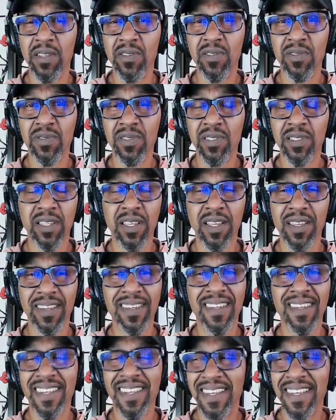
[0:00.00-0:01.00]
And there's,
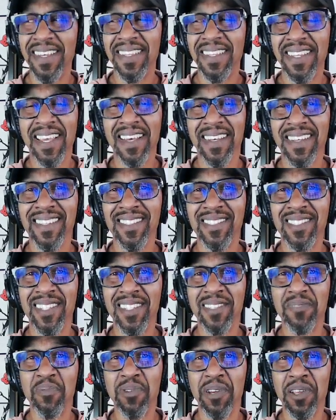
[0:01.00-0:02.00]
yeah,
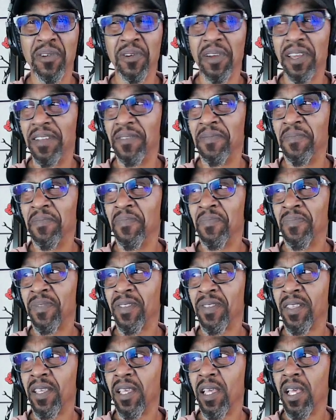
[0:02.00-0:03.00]
it's pretty great.
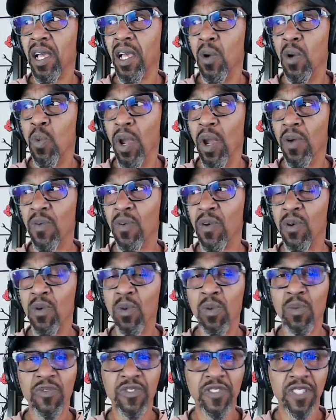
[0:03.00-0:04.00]

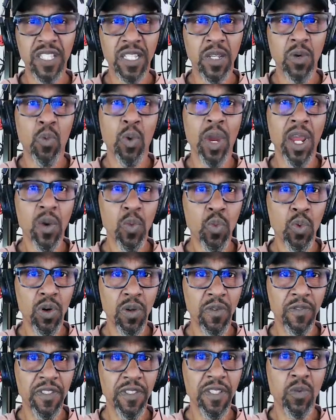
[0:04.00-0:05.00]
Werewolves
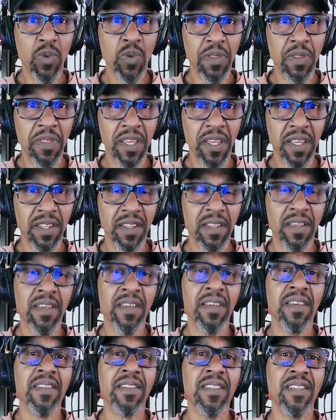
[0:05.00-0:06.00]
Within.
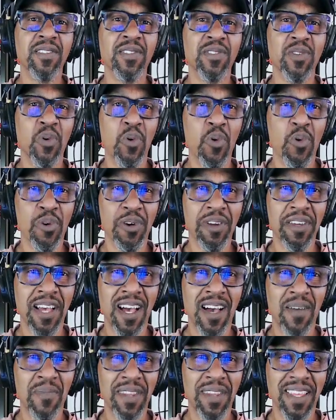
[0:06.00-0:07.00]
This is a horror
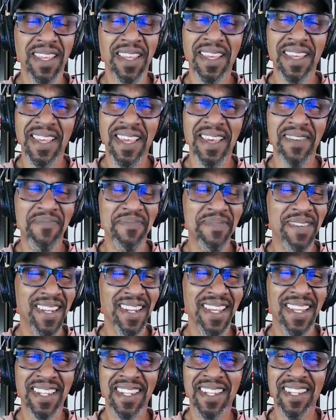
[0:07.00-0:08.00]
comedy,
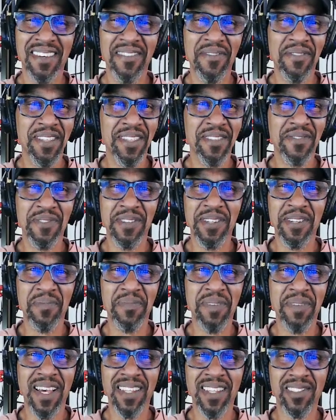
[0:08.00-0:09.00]
and I love this
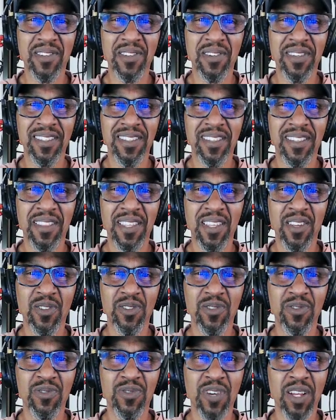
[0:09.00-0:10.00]
film. I saw it at the
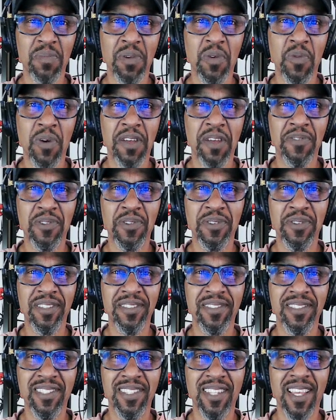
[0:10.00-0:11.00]
theater, dragged my wife to
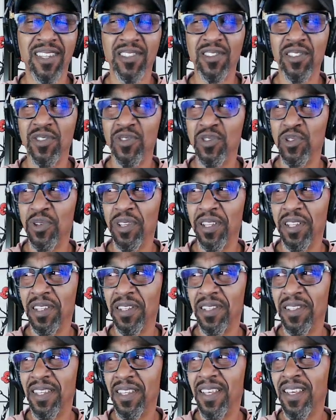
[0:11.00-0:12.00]
it. She actually enjoyed
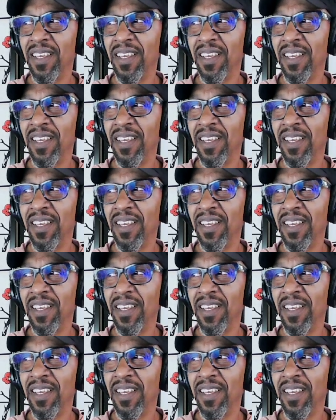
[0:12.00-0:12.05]
it.